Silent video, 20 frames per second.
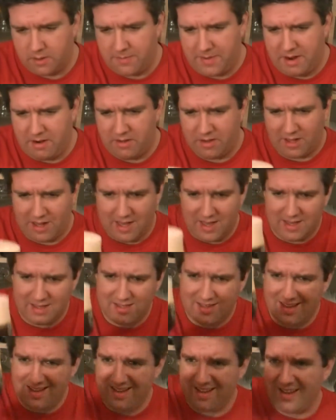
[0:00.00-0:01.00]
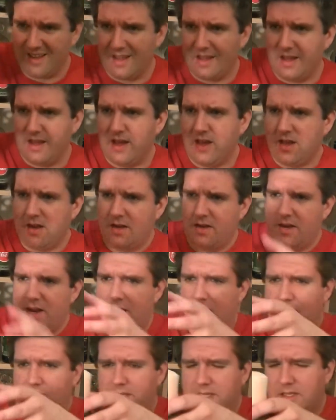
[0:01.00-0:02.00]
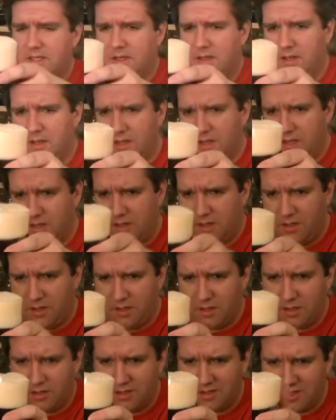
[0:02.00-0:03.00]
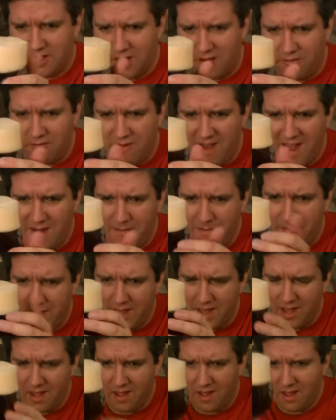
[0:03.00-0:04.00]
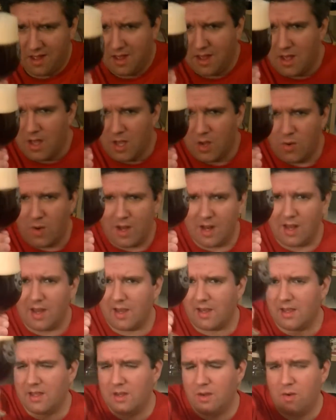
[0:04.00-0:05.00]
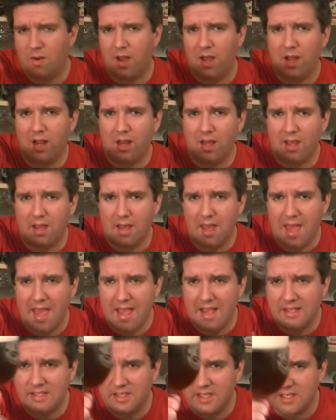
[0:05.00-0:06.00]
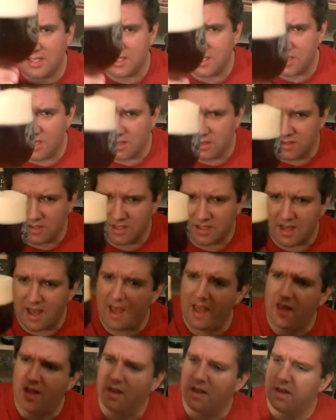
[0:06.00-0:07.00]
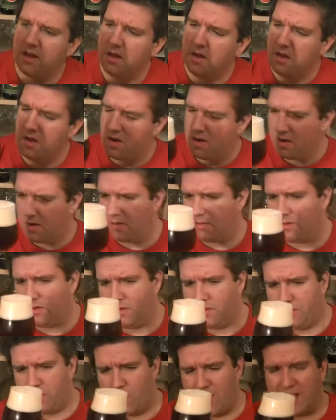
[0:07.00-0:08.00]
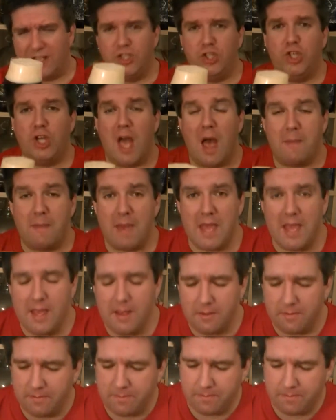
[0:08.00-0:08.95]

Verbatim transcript: the beer in glass nice dusky red beer quite like quite like a hazy sunset quite a jammy,